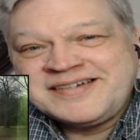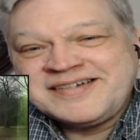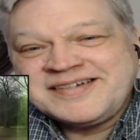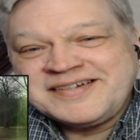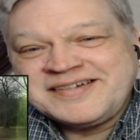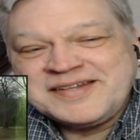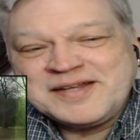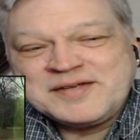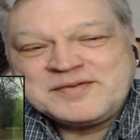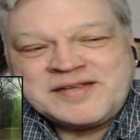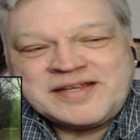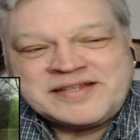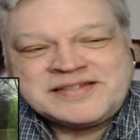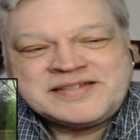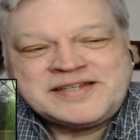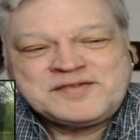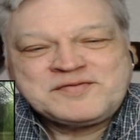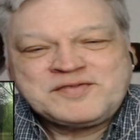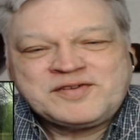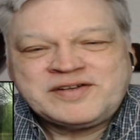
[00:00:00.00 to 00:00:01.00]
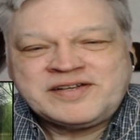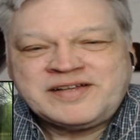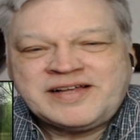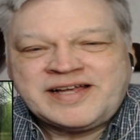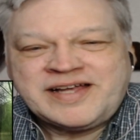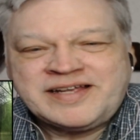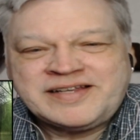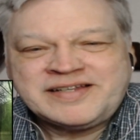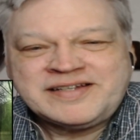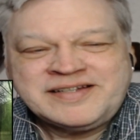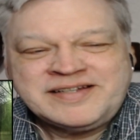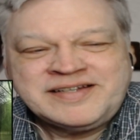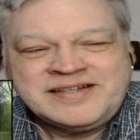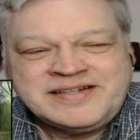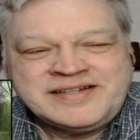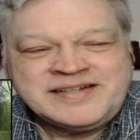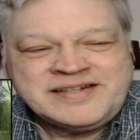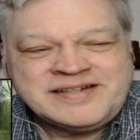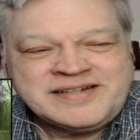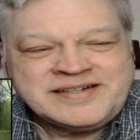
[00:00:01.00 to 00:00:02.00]
love that tinfoil hat.
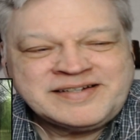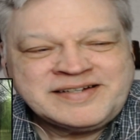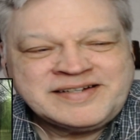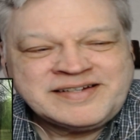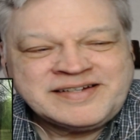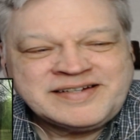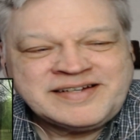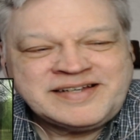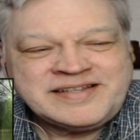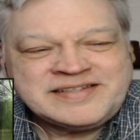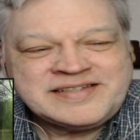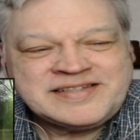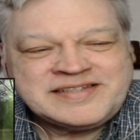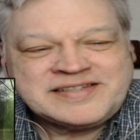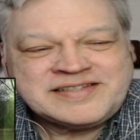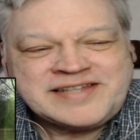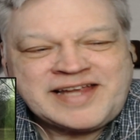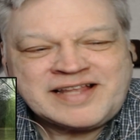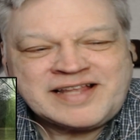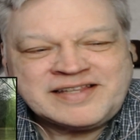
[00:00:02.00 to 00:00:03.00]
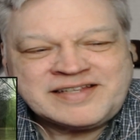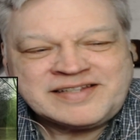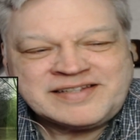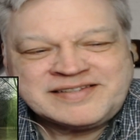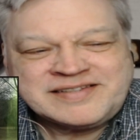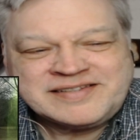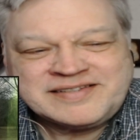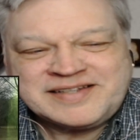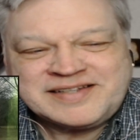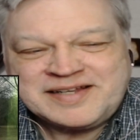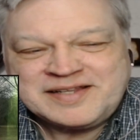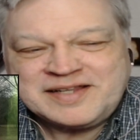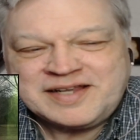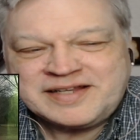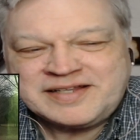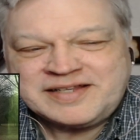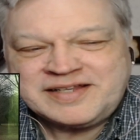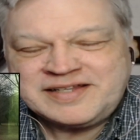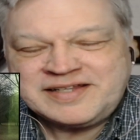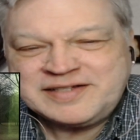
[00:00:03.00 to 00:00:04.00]
Hey, this is talent. I
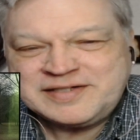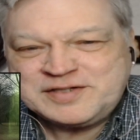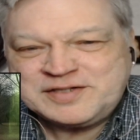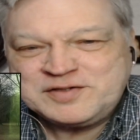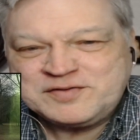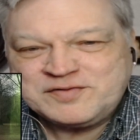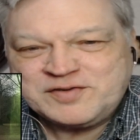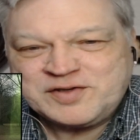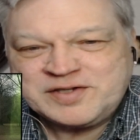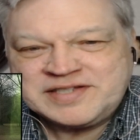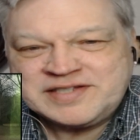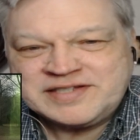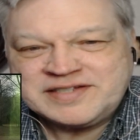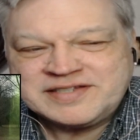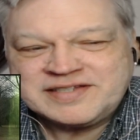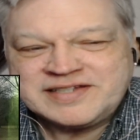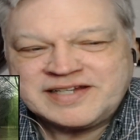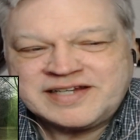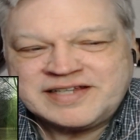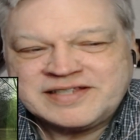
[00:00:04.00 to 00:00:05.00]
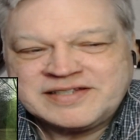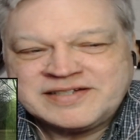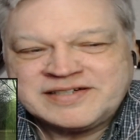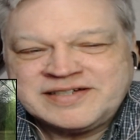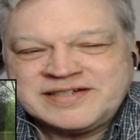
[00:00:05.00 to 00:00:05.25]
like them, these two voices together.